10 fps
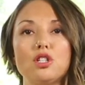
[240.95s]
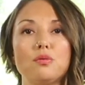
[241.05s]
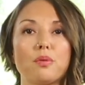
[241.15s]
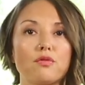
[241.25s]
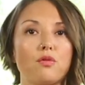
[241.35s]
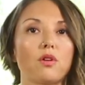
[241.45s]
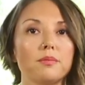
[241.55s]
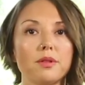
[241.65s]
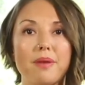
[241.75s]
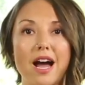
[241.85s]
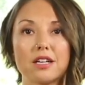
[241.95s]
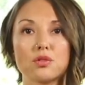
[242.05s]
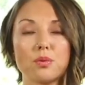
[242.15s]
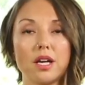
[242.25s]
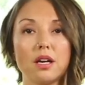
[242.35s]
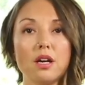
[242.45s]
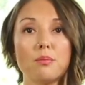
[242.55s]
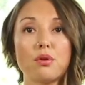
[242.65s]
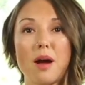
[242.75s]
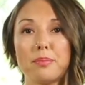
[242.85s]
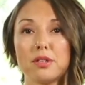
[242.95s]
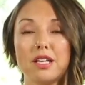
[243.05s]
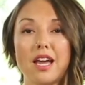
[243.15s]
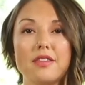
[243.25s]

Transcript: to perform the backswing properly,